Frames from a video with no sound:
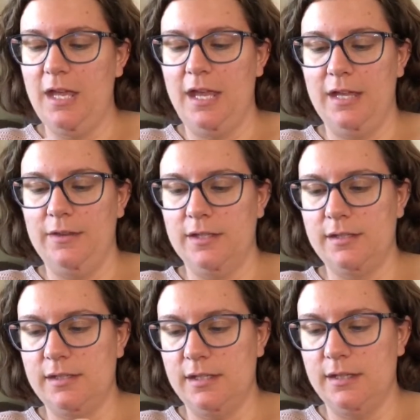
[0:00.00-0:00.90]
And
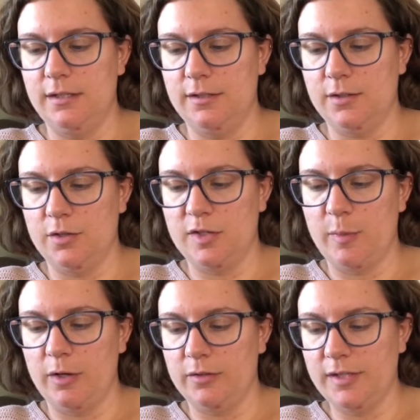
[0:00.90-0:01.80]
this is her
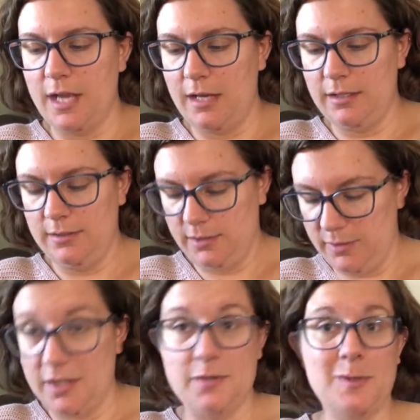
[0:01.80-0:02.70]
sparkle sock, so
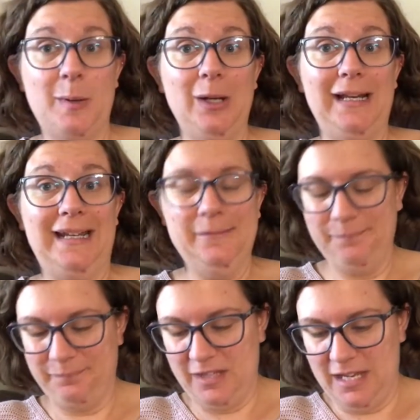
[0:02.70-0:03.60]
it's also sparkly.
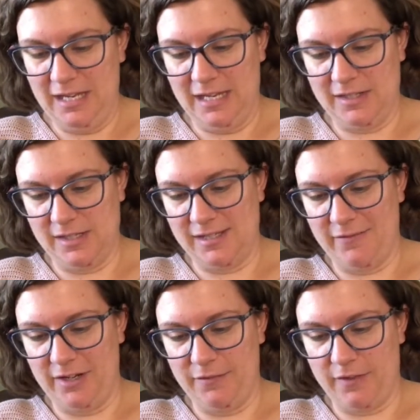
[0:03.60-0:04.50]
It's a
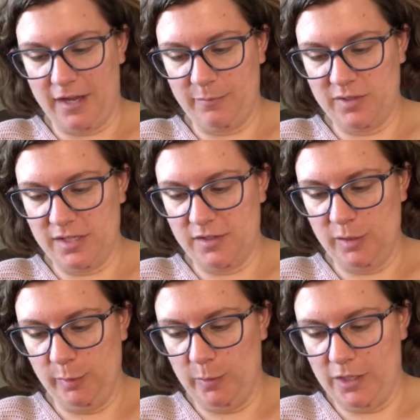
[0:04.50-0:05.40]
75%
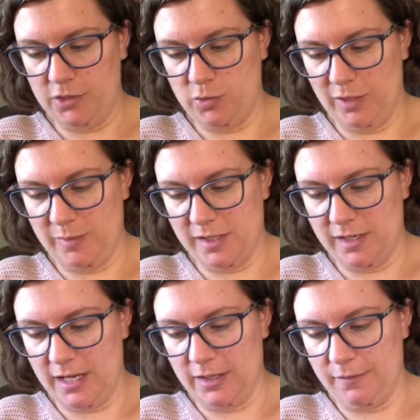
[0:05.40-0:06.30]
superwash, 20%
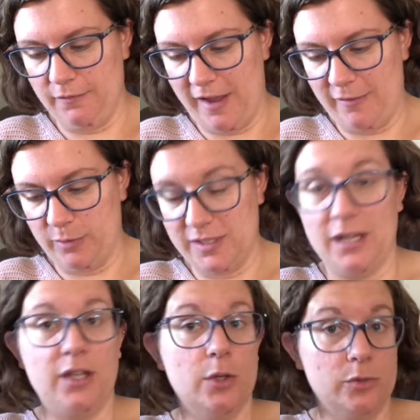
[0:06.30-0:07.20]
nylon,
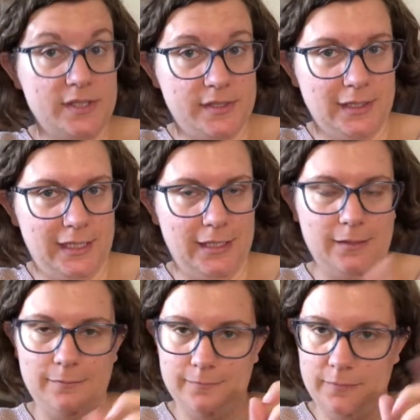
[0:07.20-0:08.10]
5% gold
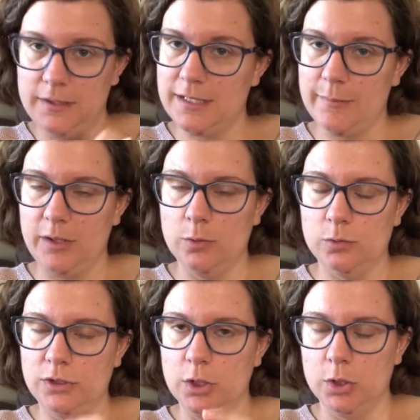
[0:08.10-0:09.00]
stellina, because I'm a
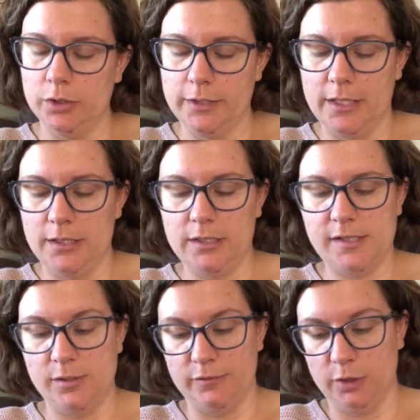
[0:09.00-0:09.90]
gold girl, not a
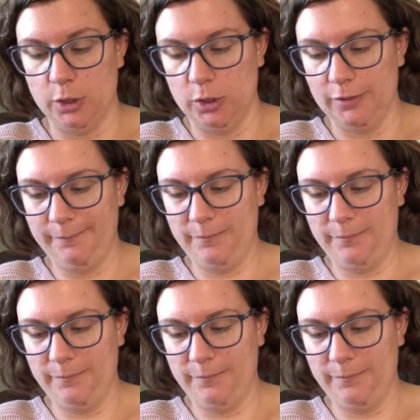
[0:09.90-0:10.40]
silver girl.